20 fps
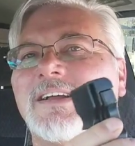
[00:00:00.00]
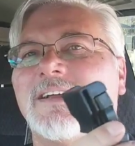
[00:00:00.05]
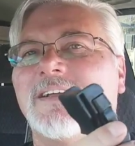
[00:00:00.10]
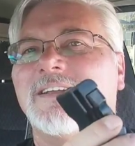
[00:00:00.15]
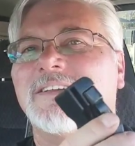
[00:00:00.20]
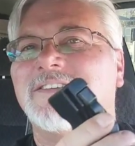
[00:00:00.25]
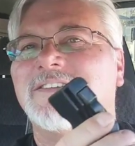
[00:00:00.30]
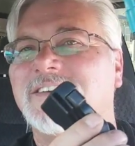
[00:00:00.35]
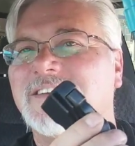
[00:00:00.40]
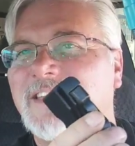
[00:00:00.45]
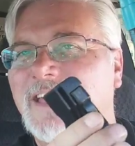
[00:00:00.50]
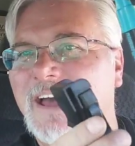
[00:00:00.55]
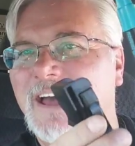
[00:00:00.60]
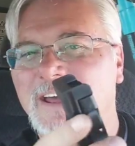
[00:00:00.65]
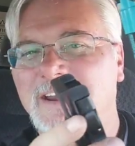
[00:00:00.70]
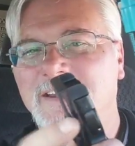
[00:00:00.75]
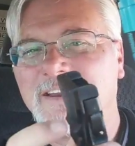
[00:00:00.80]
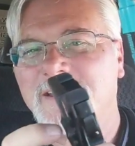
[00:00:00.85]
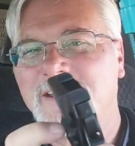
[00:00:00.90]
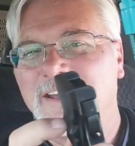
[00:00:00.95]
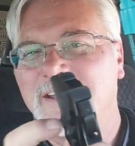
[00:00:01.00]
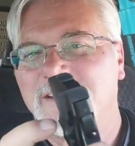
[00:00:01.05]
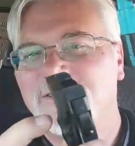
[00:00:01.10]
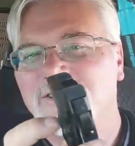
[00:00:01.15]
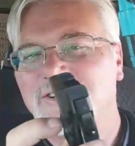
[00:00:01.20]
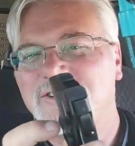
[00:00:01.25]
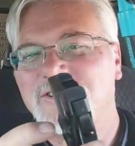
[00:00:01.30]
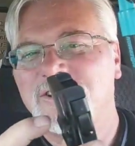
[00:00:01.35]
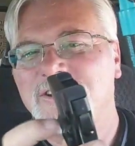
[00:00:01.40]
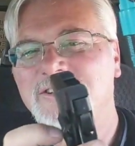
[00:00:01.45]
See that? It
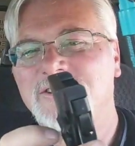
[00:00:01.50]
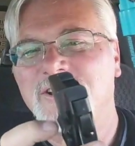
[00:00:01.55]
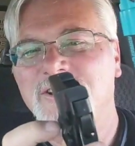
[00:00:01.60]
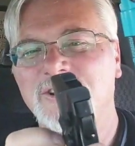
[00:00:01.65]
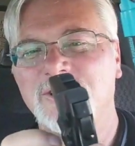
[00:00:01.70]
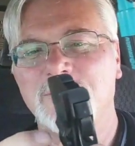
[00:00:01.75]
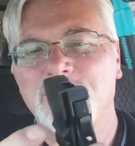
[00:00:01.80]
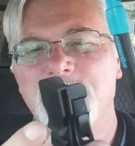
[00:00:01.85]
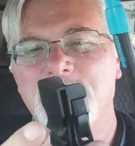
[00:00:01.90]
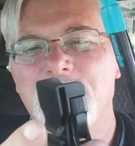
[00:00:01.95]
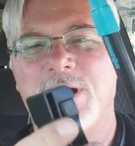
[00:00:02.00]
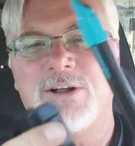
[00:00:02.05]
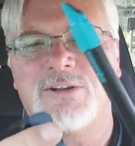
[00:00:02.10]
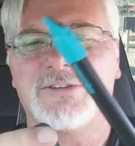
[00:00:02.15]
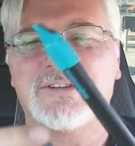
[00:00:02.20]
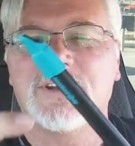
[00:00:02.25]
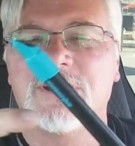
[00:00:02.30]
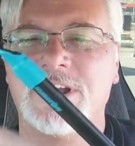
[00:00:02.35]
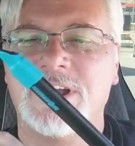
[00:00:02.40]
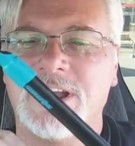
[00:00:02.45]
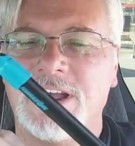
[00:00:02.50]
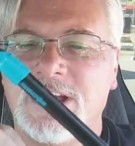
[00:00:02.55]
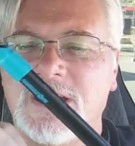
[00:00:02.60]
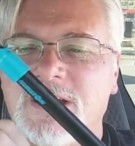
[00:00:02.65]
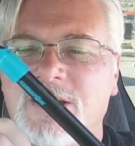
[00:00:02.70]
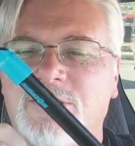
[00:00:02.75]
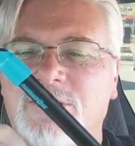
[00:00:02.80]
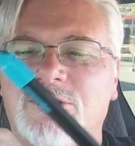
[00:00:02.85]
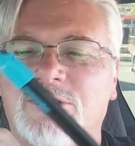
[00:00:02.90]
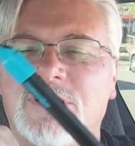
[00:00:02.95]
just sits on your belt.
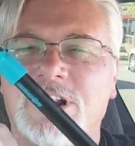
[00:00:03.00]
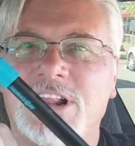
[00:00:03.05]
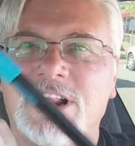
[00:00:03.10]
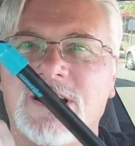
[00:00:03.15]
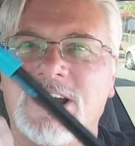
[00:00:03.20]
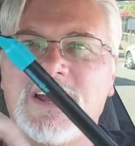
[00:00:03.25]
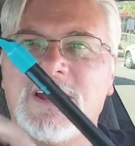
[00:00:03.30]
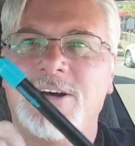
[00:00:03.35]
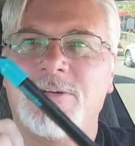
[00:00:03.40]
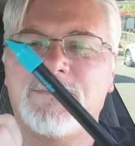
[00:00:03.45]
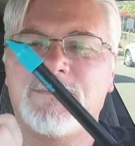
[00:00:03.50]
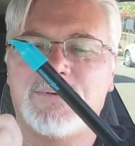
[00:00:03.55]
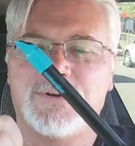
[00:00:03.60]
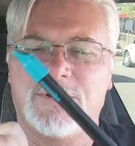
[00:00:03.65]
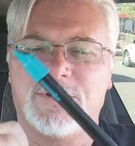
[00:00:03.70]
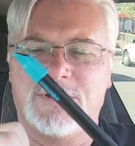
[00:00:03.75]
It'll clip.